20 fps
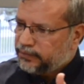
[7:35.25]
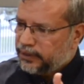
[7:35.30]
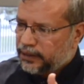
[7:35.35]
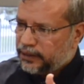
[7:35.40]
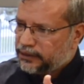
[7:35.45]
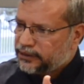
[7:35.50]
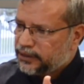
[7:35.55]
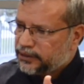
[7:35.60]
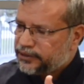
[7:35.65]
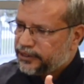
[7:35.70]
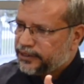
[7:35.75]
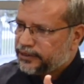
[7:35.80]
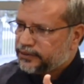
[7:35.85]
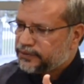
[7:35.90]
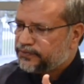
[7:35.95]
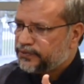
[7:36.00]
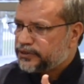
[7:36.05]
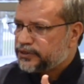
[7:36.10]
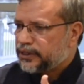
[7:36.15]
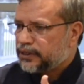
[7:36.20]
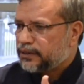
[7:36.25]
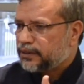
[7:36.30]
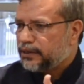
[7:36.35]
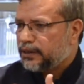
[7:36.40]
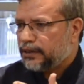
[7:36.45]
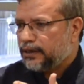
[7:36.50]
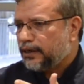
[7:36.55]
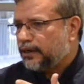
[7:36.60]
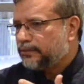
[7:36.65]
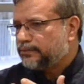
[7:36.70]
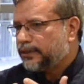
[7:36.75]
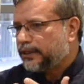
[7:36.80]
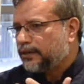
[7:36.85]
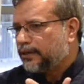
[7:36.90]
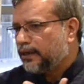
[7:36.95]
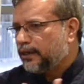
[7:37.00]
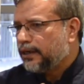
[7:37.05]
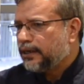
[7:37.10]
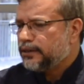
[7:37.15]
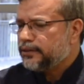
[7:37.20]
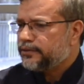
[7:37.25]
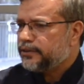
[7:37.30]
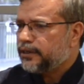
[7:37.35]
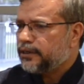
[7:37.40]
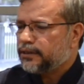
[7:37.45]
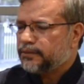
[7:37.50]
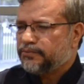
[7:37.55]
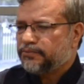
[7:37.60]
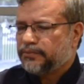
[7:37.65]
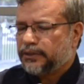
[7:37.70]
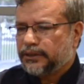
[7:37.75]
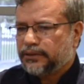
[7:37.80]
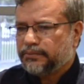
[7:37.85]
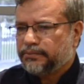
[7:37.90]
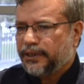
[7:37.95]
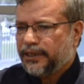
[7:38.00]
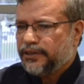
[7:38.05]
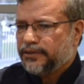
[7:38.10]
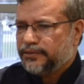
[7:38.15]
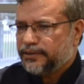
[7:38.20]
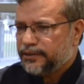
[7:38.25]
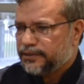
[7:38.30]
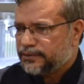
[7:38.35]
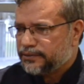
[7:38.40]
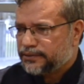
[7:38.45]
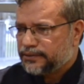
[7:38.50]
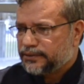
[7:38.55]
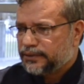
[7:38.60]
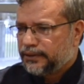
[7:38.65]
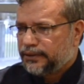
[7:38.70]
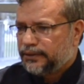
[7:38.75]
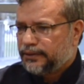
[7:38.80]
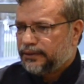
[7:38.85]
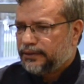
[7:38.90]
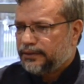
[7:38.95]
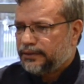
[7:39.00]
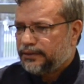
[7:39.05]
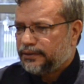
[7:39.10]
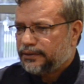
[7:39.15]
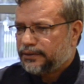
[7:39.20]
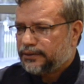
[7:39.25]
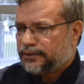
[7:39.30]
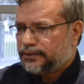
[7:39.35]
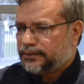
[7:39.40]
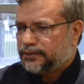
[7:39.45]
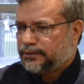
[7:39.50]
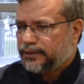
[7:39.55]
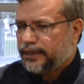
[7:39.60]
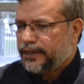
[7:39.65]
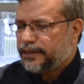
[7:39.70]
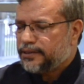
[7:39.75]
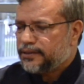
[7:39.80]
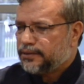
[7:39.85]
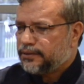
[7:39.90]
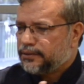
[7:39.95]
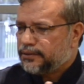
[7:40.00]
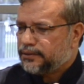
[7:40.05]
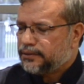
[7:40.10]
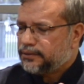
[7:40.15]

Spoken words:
other things which are haram and halal, there are many things like